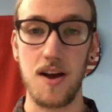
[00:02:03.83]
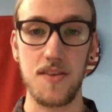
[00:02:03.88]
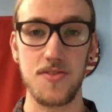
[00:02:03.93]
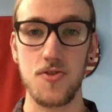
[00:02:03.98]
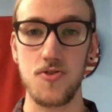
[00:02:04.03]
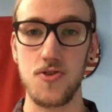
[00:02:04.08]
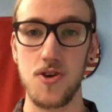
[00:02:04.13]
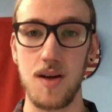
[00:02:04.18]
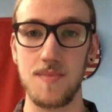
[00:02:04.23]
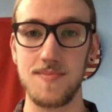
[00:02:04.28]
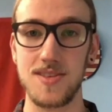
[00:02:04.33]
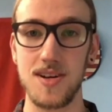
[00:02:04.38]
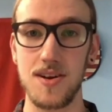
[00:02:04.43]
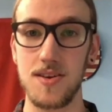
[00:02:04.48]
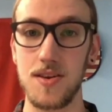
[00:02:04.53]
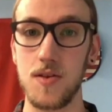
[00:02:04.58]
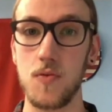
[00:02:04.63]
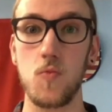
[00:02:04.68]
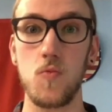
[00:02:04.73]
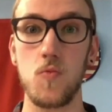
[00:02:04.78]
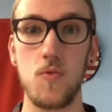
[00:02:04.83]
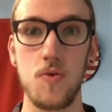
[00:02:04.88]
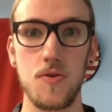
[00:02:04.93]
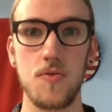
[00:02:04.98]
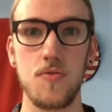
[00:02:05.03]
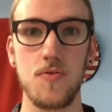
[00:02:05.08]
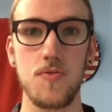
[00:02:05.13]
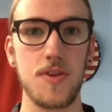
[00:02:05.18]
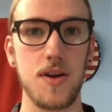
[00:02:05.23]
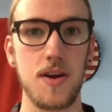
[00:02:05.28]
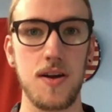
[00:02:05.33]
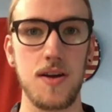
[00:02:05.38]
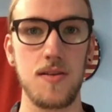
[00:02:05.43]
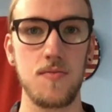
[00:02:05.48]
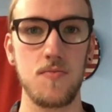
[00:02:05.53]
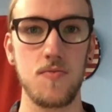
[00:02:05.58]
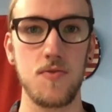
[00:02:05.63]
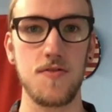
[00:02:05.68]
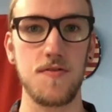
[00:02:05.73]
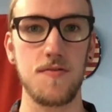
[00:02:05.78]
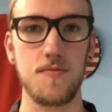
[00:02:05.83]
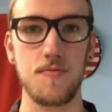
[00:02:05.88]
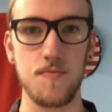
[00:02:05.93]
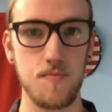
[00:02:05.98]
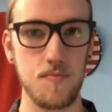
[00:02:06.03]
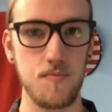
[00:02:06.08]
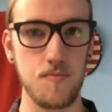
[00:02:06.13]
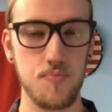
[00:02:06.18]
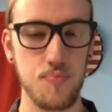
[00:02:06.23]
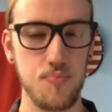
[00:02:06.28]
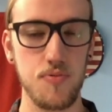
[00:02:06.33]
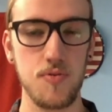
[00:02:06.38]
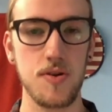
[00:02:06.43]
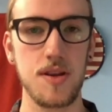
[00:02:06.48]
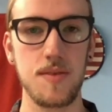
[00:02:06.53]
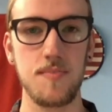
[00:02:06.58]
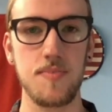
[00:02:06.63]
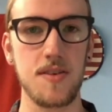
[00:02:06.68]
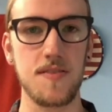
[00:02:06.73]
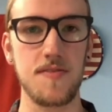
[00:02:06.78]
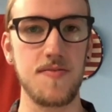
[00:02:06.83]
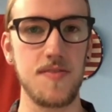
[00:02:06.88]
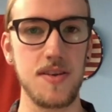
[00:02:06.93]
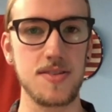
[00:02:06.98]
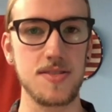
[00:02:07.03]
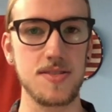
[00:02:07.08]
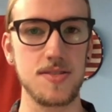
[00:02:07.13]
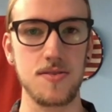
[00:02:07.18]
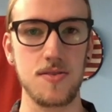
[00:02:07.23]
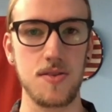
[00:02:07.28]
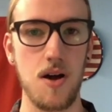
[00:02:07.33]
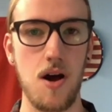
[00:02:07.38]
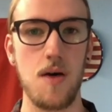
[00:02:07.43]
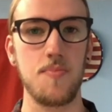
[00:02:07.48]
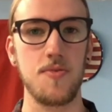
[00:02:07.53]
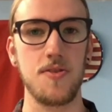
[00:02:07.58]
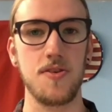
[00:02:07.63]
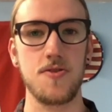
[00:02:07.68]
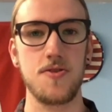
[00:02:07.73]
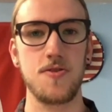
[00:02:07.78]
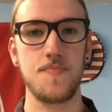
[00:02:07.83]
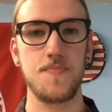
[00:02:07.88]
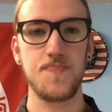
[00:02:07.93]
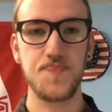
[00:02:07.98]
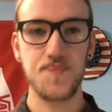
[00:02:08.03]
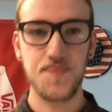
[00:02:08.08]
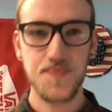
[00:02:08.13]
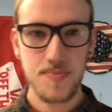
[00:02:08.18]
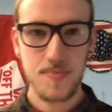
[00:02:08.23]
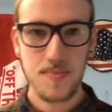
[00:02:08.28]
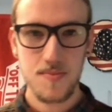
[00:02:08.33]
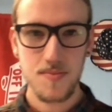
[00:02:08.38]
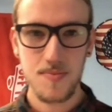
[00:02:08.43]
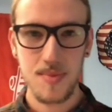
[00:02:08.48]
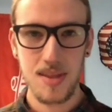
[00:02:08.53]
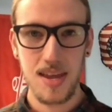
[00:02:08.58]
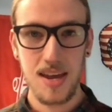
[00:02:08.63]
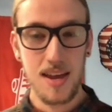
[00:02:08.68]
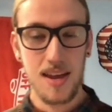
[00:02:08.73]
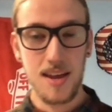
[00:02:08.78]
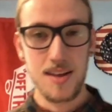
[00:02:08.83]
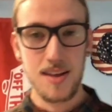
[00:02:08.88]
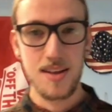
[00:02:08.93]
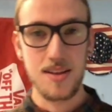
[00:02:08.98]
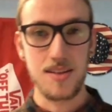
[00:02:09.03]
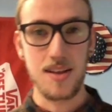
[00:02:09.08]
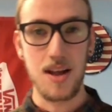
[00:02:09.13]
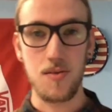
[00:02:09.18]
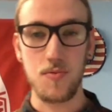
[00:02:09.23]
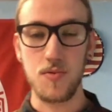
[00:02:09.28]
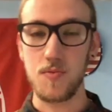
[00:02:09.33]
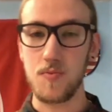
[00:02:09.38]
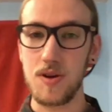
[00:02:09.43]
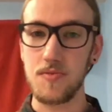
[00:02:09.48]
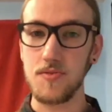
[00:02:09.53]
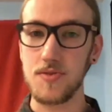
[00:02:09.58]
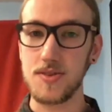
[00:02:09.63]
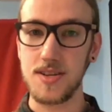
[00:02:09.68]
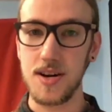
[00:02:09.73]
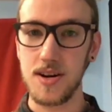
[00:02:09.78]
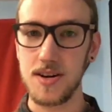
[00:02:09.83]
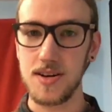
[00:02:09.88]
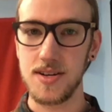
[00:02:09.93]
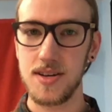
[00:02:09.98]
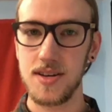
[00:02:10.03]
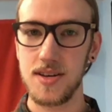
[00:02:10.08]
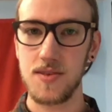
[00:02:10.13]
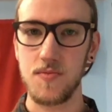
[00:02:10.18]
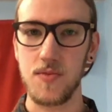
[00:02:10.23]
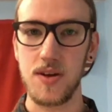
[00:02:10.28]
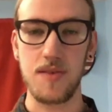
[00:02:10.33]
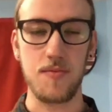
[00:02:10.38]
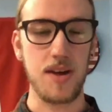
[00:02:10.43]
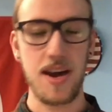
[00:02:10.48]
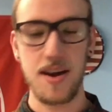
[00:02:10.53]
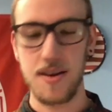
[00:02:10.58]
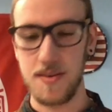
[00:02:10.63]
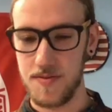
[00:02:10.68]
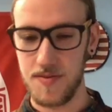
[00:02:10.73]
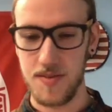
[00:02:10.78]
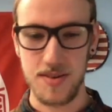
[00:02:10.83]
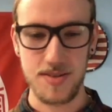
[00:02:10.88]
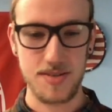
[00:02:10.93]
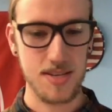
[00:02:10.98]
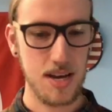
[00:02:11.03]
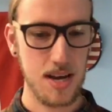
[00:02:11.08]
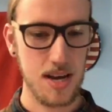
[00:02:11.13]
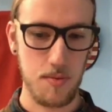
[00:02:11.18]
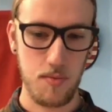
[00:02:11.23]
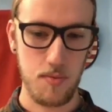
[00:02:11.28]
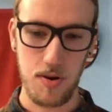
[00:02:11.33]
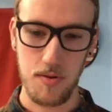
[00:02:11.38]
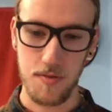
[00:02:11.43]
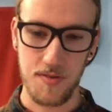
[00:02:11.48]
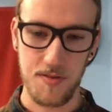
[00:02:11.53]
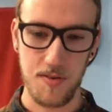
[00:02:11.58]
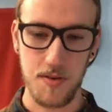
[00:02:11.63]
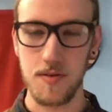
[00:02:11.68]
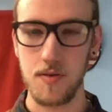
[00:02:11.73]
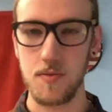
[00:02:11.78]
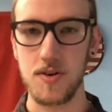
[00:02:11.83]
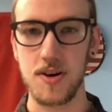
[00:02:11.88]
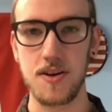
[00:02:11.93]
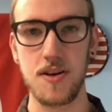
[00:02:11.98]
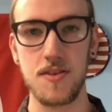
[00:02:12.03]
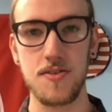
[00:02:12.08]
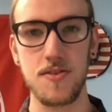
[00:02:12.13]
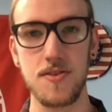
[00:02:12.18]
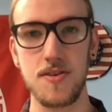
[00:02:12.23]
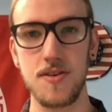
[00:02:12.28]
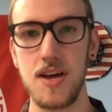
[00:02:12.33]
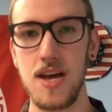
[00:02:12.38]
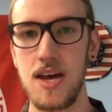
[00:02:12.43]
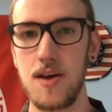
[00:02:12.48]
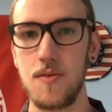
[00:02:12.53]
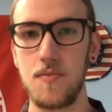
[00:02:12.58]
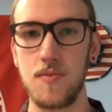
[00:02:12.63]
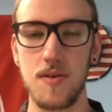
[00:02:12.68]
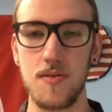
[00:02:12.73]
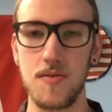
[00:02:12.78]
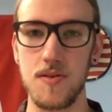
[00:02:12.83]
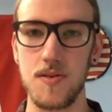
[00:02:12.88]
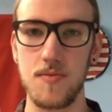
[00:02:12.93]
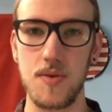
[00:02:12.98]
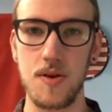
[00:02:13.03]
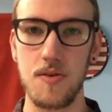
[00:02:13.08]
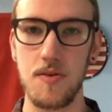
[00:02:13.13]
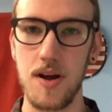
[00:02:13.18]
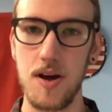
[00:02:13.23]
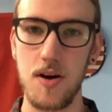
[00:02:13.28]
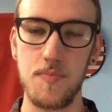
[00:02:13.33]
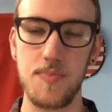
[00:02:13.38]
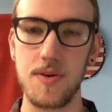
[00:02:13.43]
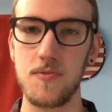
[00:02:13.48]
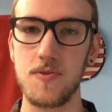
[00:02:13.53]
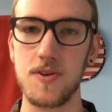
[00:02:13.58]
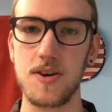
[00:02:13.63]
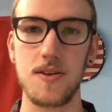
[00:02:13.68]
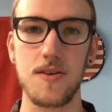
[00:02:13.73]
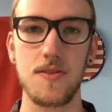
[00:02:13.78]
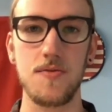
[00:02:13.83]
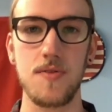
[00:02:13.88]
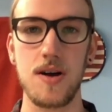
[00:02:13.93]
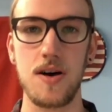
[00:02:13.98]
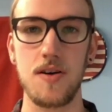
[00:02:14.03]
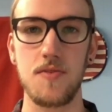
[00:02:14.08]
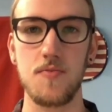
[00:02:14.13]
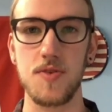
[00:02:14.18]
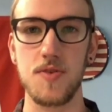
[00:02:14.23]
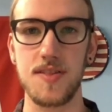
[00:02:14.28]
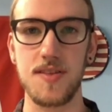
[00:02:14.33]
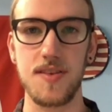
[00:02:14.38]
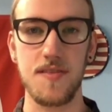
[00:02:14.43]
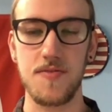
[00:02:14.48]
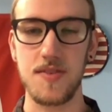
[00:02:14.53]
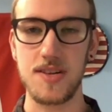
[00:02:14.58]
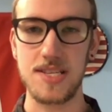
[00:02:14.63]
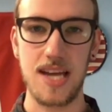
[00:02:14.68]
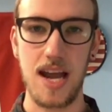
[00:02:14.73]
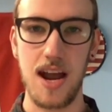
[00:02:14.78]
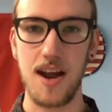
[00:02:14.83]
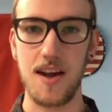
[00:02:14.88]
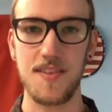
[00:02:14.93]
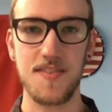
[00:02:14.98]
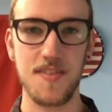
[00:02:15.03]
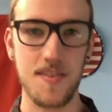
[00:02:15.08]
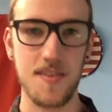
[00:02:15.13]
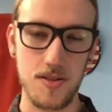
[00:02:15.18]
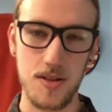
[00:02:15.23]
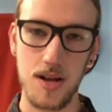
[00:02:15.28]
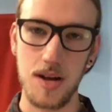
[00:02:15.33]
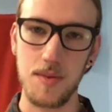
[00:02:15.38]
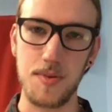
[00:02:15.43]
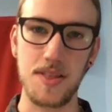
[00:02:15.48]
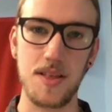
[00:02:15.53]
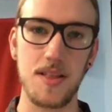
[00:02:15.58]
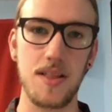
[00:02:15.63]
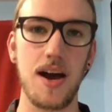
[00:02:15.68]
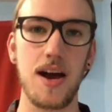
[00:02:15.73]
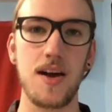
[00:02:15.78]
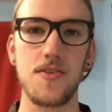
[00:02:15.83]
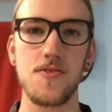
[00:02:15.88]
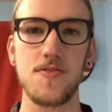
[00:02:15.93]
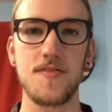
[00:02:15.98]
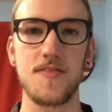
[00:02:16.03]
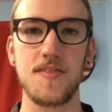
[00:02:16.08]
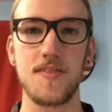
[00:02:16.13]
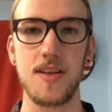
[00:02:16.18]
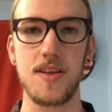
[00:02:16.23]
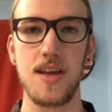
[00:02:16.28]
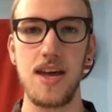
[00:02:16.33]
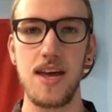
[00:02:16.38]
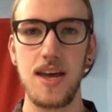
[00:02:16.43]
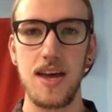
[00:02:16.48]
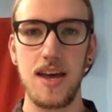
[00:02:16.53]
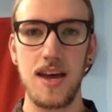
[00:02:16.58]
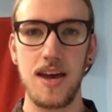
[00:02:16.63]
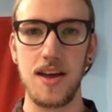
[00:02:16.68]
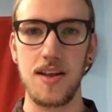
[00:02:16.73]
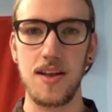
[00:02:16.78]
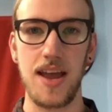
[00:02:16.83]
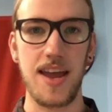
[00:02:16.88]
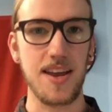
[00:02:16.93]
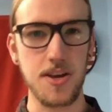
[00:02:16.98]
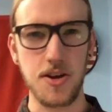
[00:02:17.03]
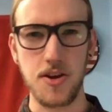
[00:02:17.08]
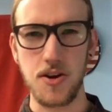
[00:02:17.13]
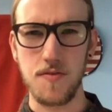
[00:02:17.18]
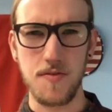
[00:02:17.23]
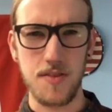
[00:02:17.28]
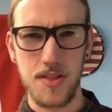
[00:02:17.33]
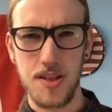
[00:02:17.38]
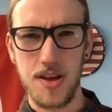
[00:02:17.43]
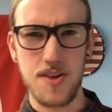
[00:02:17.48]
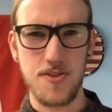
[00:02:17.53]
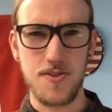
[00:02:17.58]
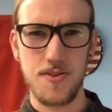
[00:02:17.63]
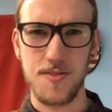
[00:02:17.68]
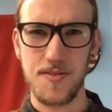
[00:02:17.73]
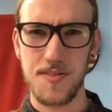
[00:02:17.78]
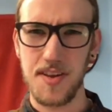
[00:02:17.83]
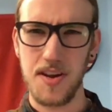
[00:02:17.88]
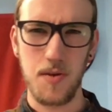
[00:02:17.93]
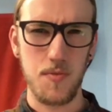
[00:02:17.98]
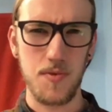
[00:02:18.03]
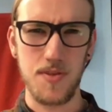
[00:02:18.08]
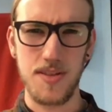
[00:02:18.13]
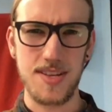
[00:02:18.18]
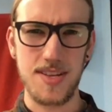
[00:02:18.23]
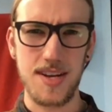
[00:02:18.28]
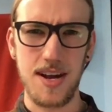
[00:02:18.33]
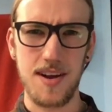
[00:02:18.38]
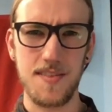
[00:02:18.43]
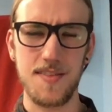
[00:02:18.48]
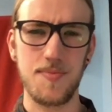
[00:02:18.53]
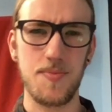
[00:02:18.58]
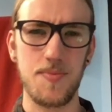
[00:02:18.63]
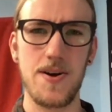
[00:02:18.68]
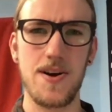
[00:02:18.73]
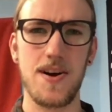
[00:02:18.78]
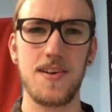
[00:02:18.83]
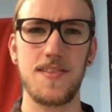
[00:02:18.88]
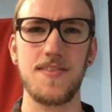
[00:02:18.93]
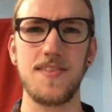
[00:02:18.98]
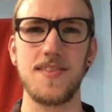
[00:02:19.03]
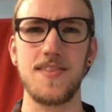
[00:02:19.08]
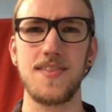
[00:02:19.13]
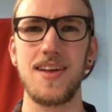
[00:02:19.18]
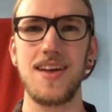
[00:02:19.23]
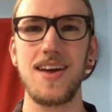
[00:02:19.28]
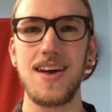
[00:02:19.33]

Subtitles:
the job done in one whole day, which is pretty big feat to accomplish. Now, when we were done, we had a fun time. We were serving one another. We were helping one another out with different tasks and climbing the ladders and hanging over ledges to get really tight spots. And